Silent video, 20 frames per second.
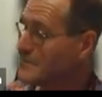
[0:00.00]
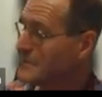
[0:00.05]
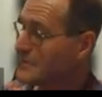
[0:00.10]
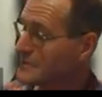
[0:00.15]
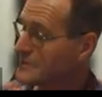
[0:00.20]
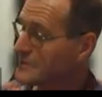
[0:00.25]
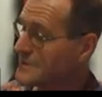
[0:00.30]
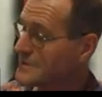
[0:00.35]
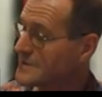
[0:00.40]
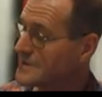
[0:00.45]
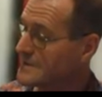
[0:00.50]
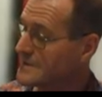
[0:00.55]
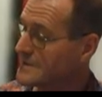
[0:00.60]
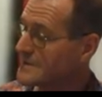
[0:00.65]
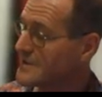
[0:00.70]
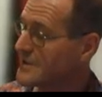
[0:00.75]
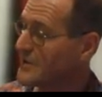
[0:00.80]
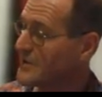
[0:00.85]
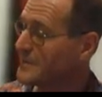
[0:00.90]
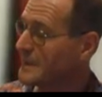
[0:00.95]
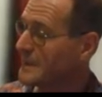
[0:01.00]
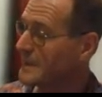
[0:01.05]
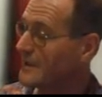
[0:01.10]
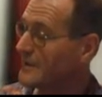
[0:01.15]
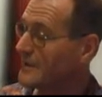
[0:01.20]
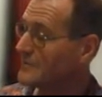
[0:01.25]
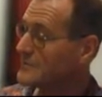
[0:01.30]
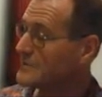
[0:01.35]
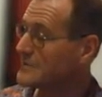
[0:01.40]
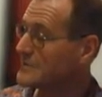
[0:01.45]
emerged in so many
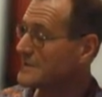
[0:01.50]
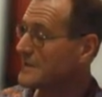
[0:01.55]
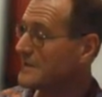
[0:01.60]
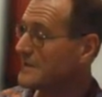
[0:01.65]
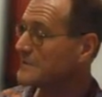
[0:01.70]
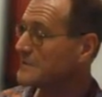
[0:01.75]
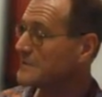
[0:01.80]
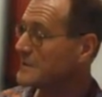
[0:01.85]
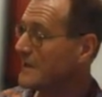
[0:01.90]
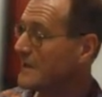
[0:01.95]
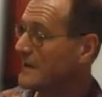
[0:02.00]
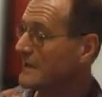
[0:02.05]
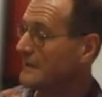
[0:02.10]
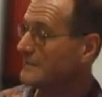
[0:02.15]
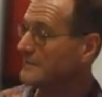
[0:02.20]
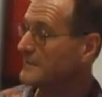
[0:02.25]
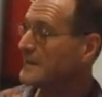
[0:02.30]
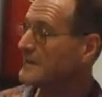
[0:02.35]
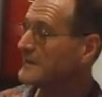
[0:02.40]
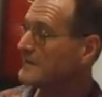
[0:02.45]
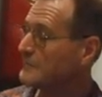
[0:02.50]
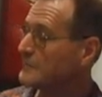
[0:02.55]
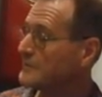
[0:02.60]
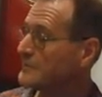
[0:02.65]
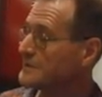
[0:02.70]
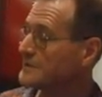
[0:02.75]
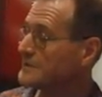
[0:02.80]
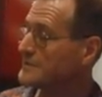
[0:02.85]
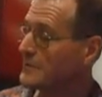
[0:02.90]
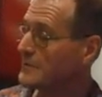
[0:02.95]
cultures over time, none of
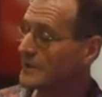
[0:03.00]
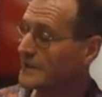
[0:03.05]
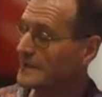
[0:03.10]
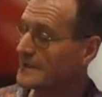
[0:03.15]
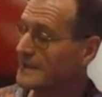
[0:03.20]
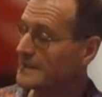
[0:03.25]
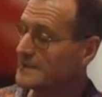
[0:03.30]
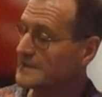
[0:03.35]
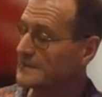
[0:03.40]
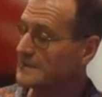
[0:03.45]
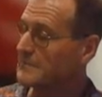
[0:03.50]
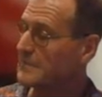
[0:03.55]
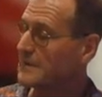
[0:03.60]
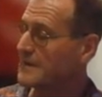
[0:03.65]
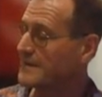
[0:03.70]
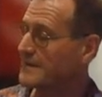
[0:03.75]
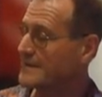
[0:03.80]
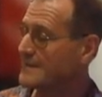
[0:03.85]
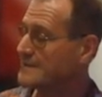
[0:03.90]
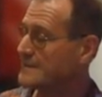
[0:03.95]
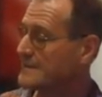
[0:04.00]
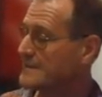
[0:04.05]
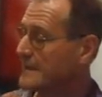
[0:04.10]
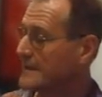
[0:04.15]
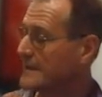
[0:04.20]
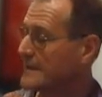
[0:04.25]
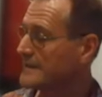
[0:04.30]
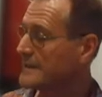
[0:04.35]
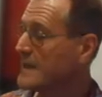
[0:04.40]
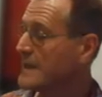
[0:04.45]
which were connected by the
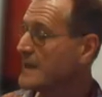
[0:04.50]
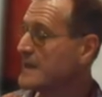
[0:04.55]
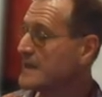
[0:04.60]
internet,